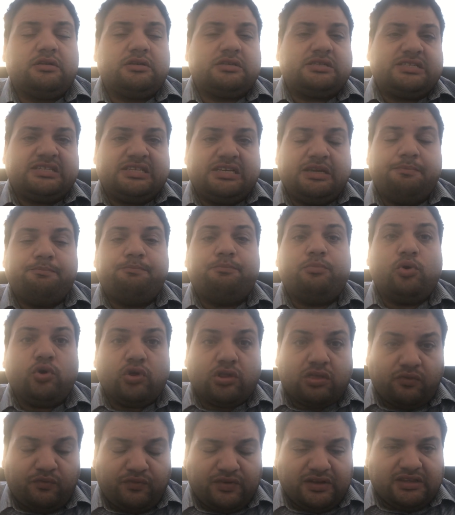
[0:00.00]
see
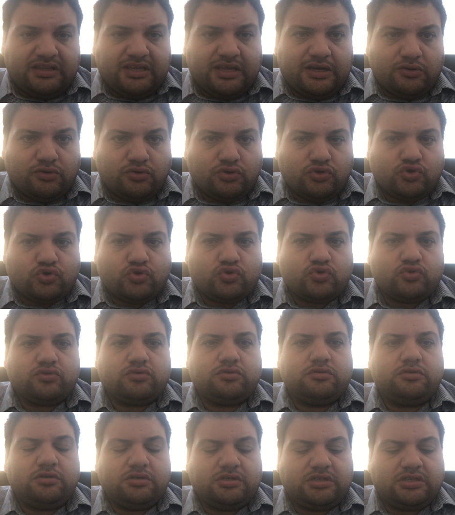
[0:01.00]
both videos
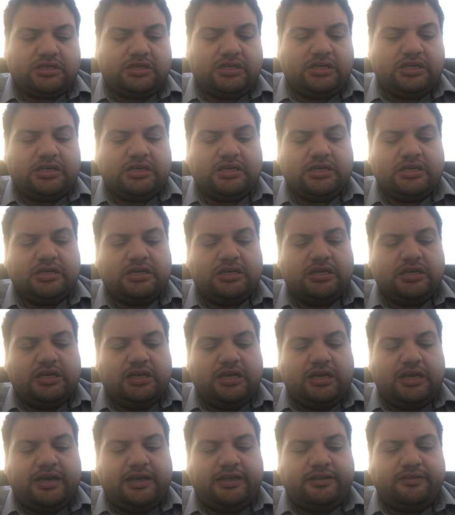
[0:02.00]
okay
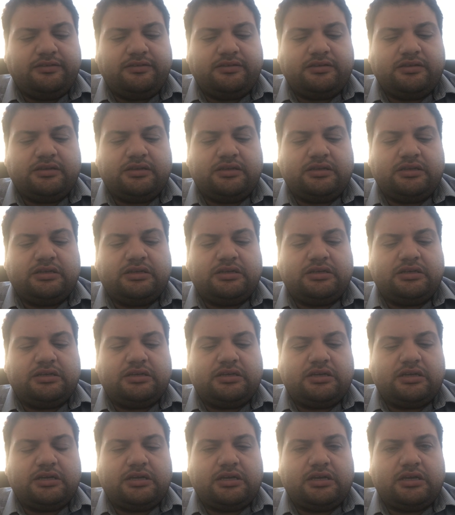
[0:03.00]
and
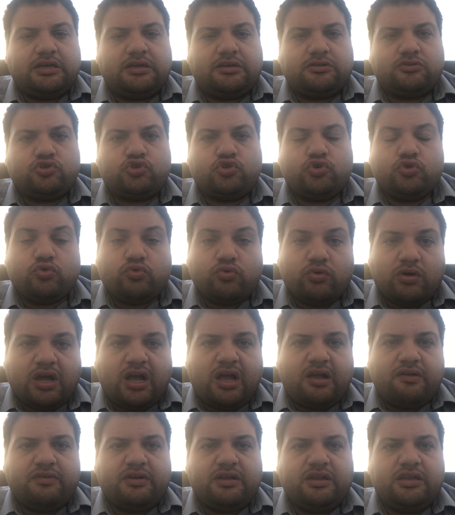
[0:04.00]
uh, should you
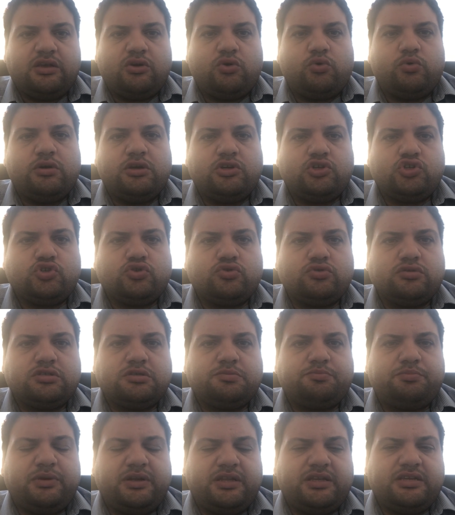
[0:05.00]
have any
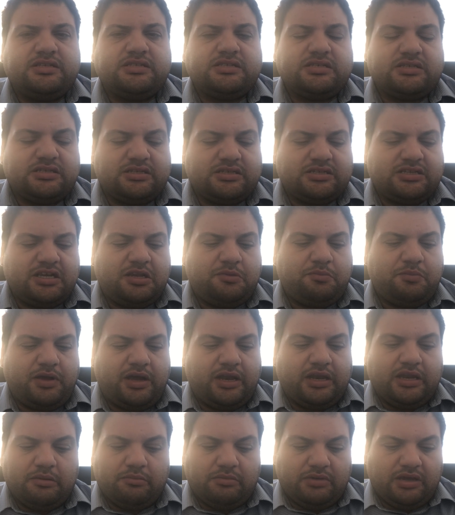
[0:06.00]
questions please send me
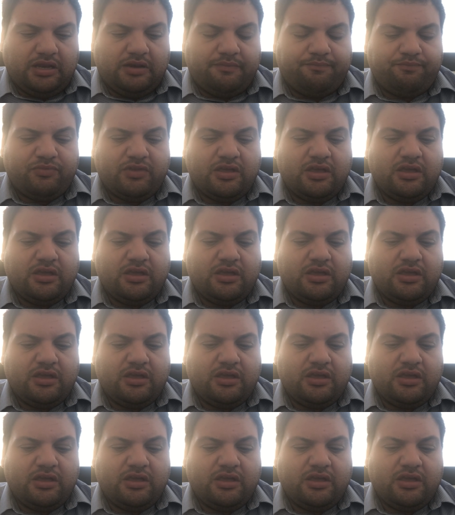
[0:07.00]
an email